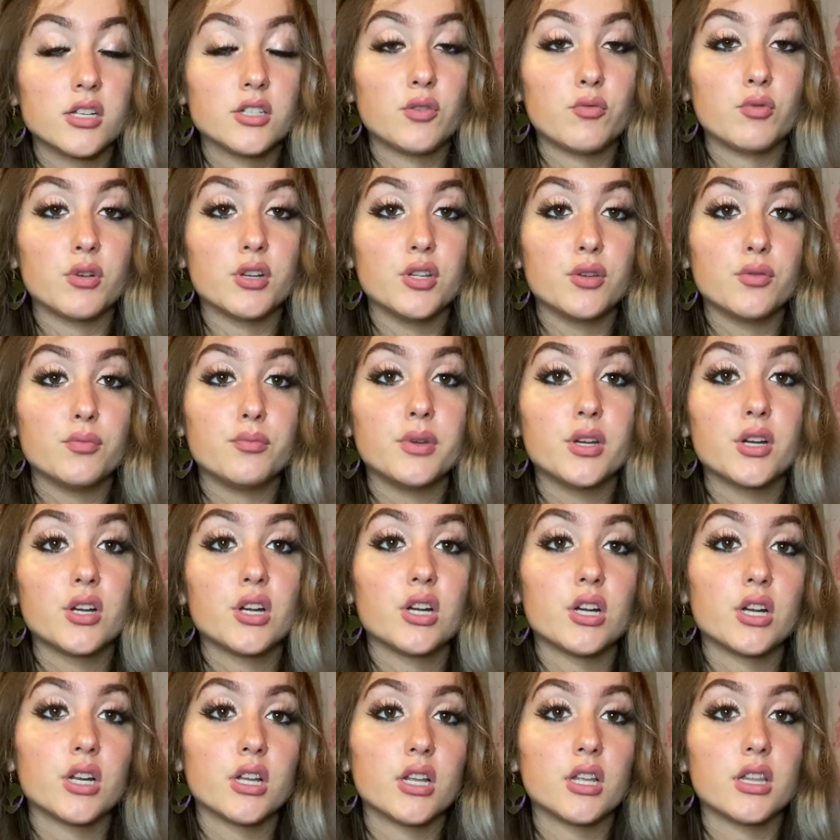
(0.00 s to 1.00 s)
when you
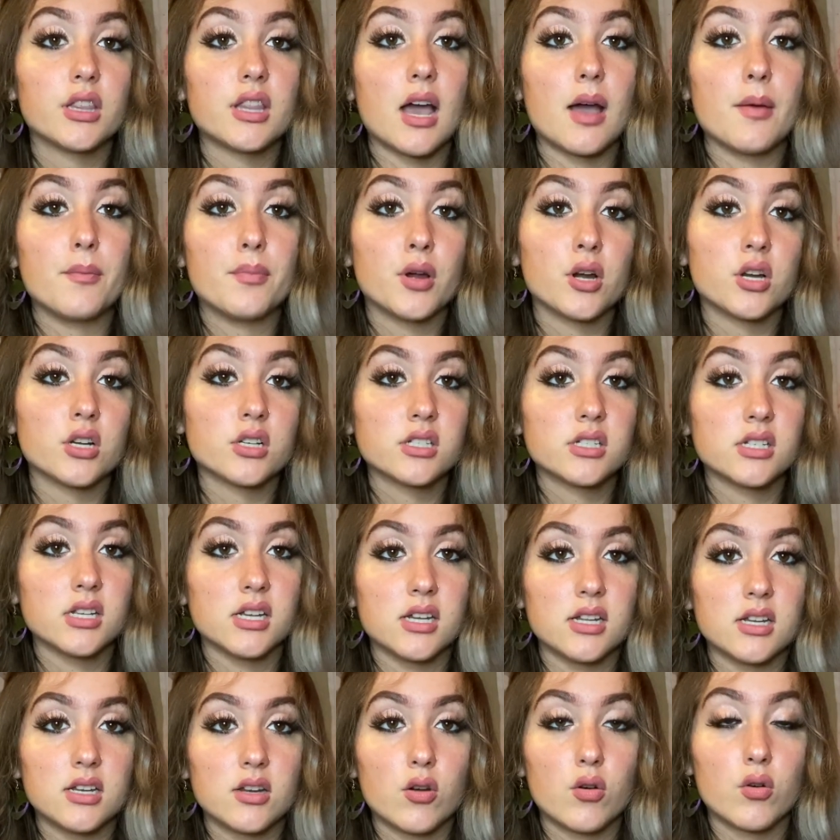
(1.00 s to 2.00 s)
mirror that
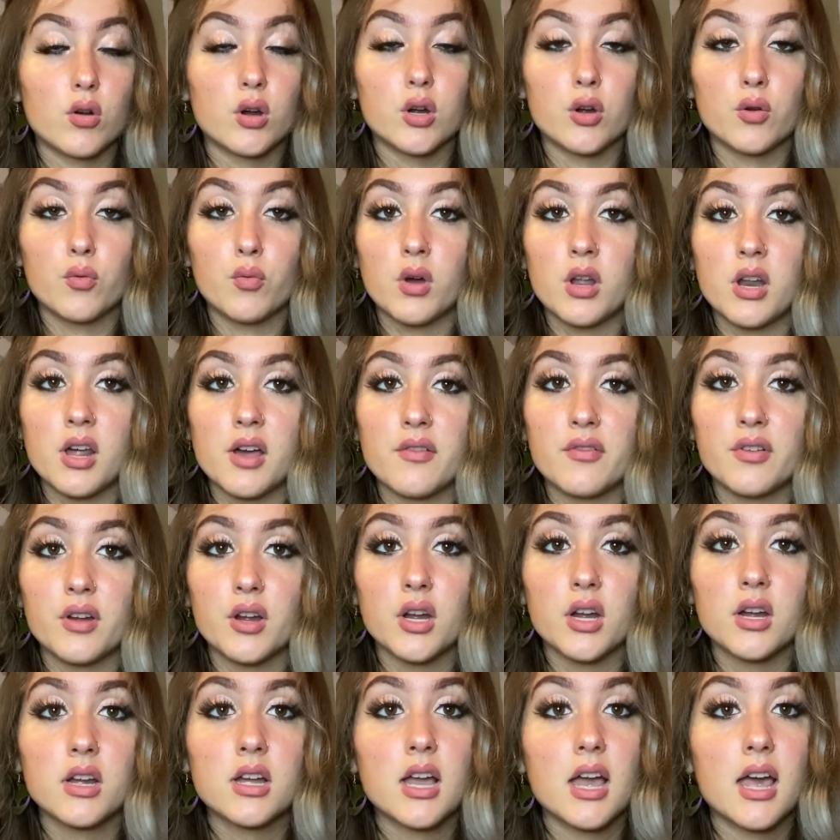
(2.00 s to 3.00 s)
person or
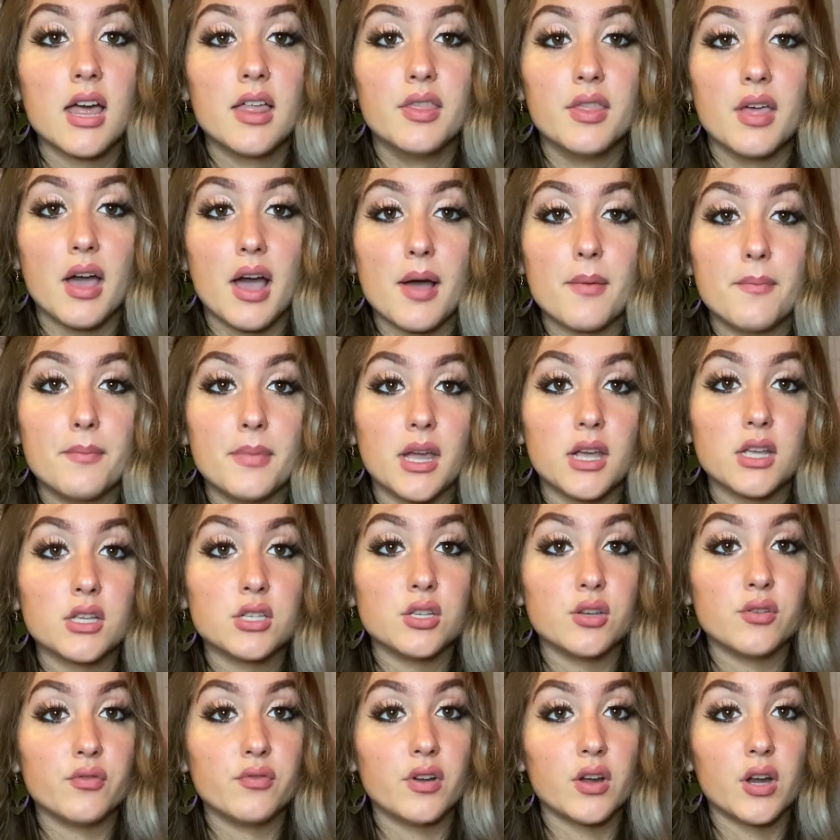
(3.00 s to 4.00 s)
whatever, that
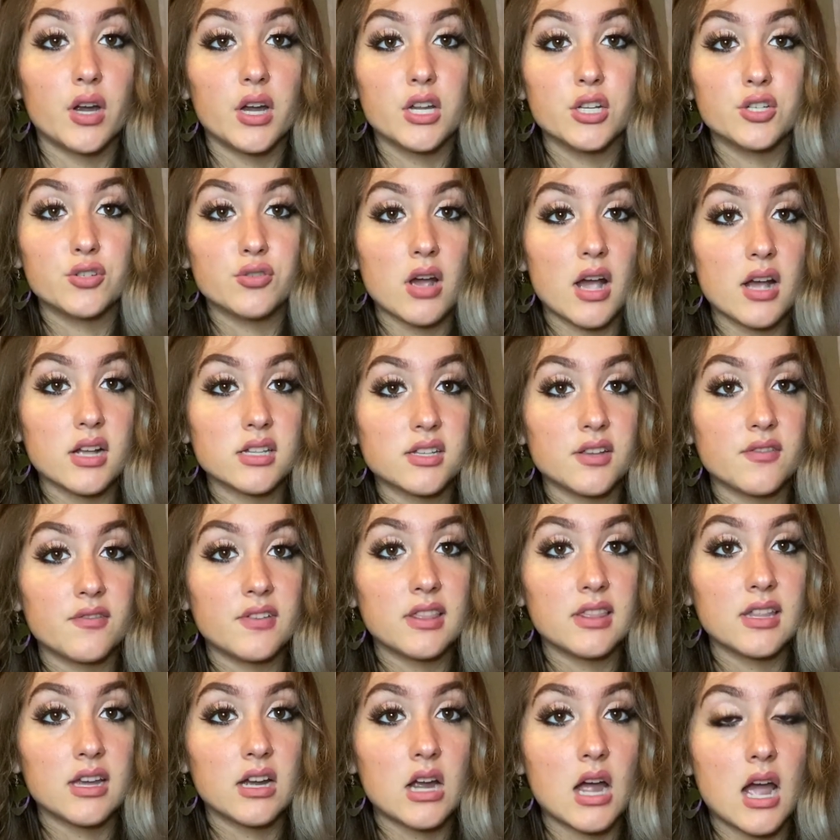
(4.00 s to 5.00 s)
makes you very attractive
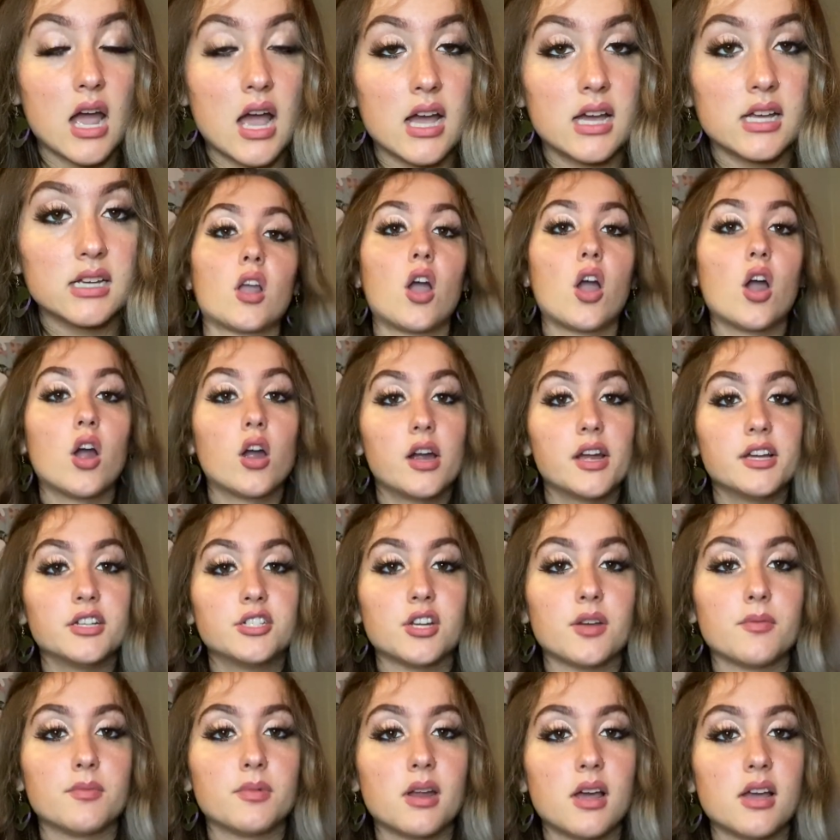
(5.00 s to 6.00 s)
in their eyes. Alright
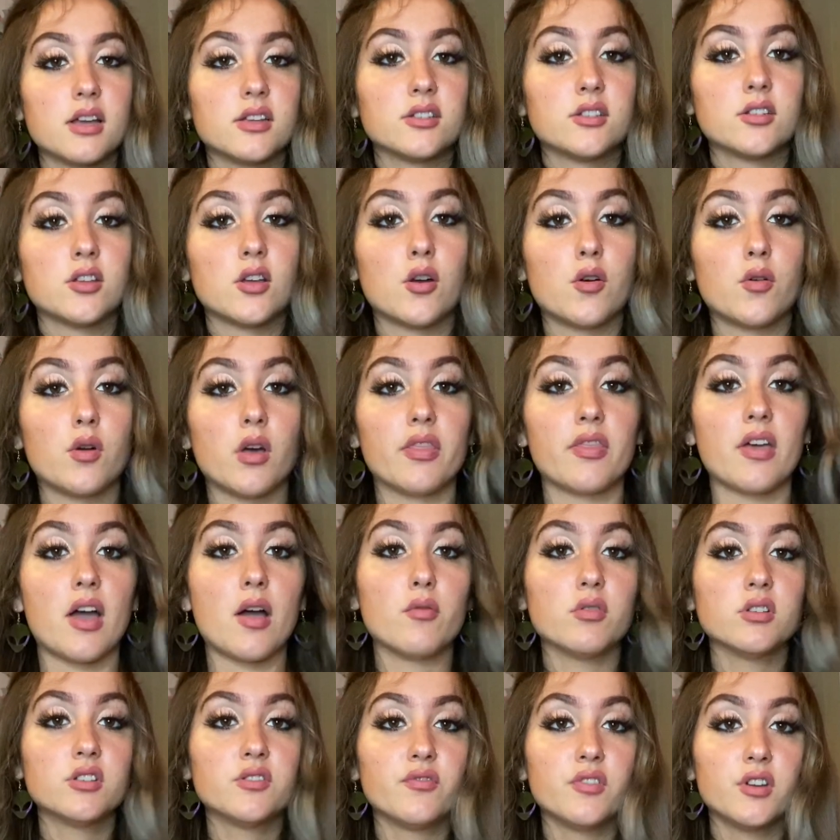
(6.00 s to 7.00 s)
Gemini, so that
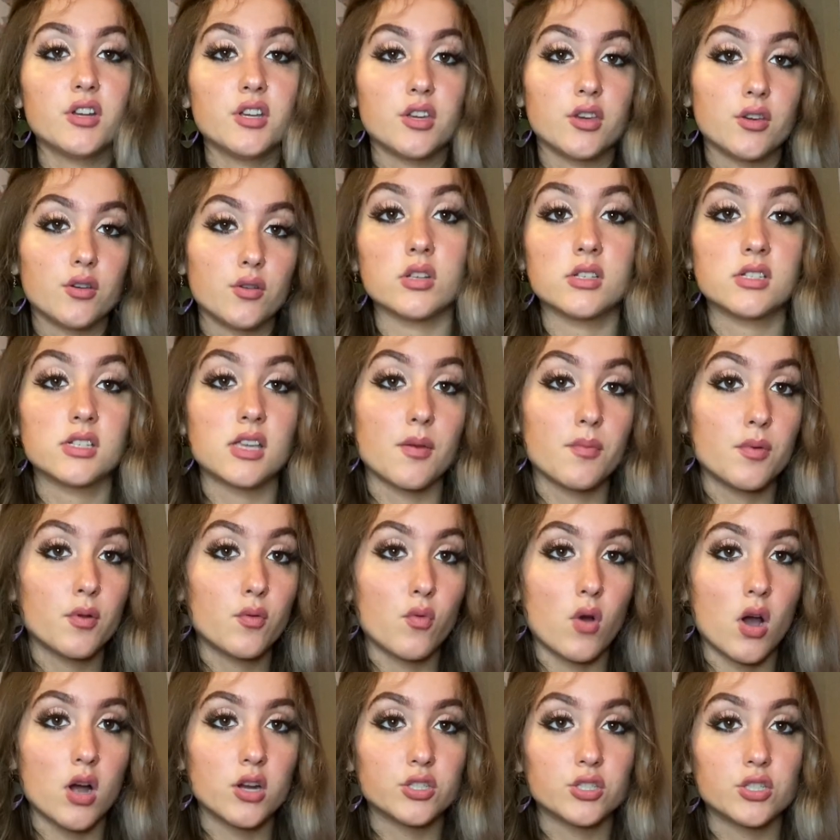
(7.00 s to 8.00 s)
was for you. Just give and
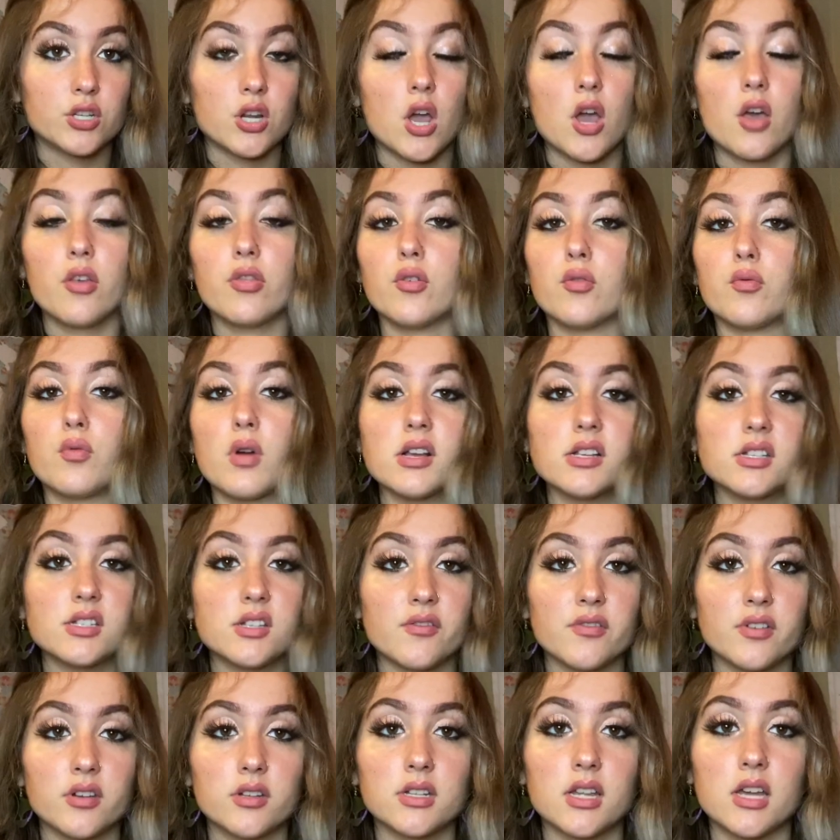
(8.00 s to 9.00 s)
watch the rest
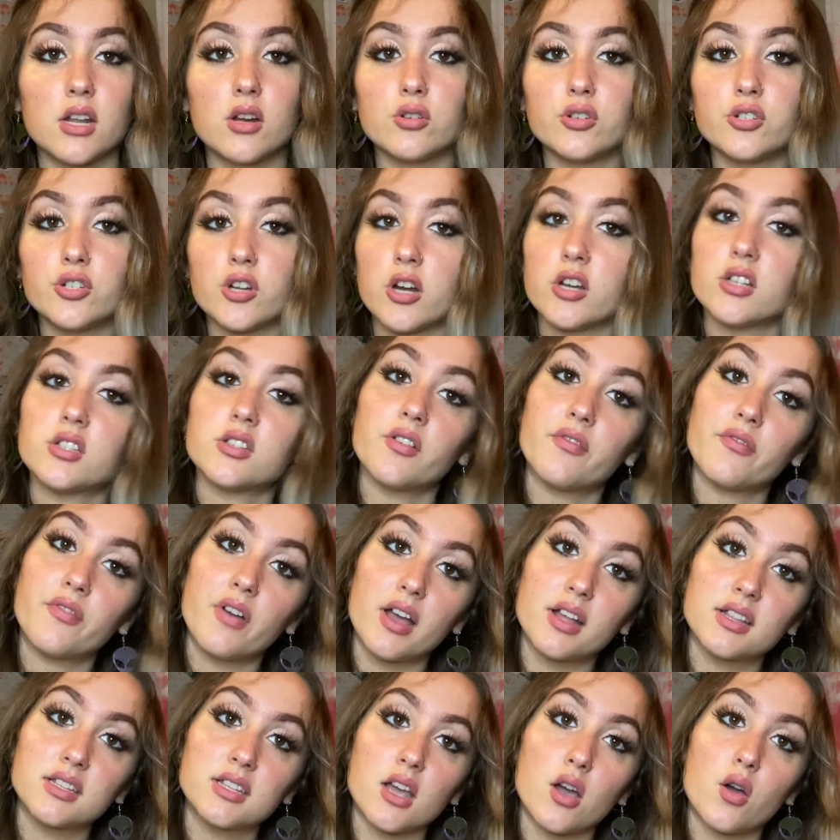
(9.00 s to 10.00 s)
of your natal chart to
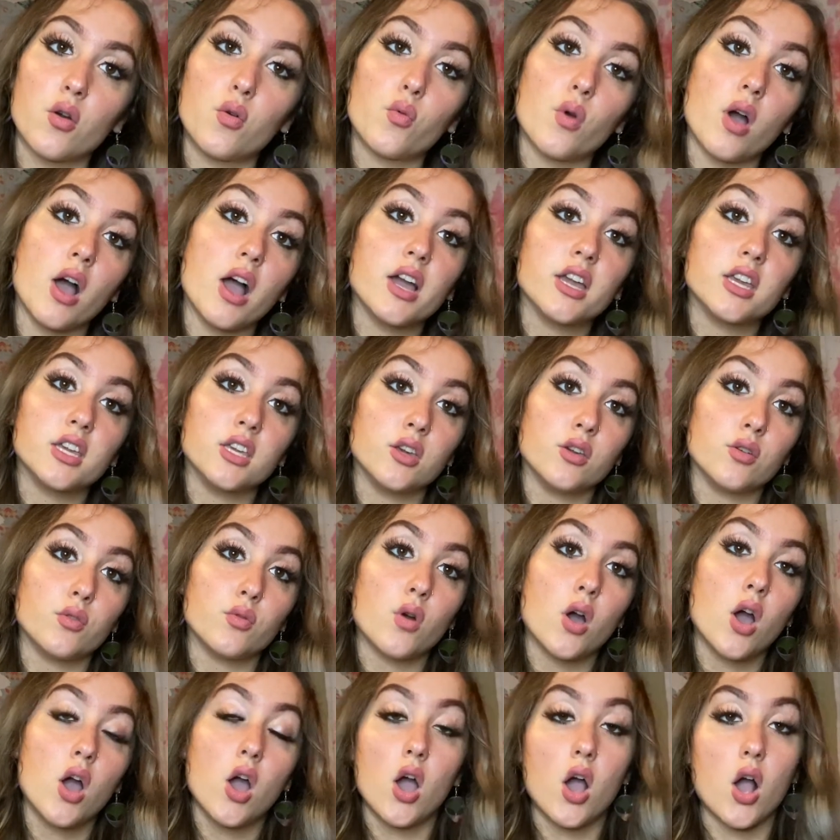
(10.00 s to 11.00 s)
find out why
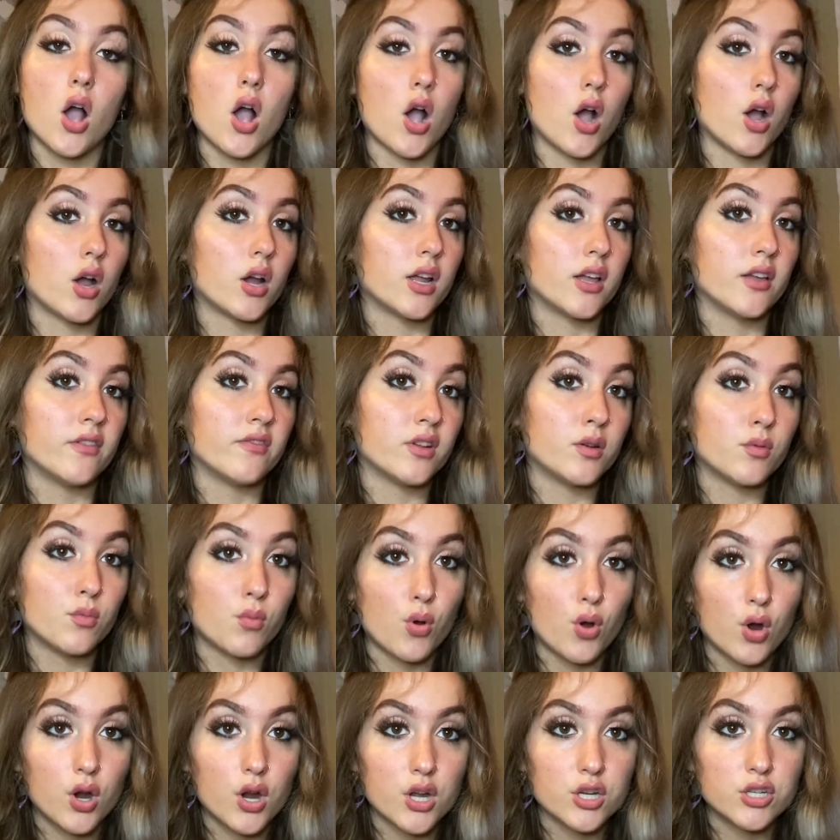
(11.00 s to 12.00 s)
you are even
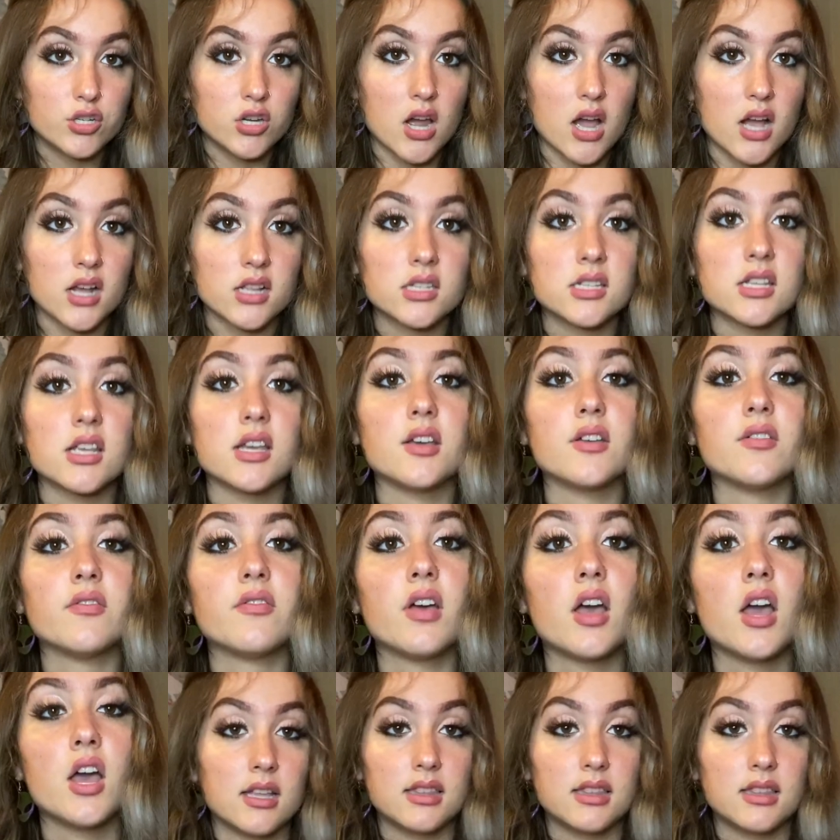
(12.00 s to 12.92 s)
more attractive.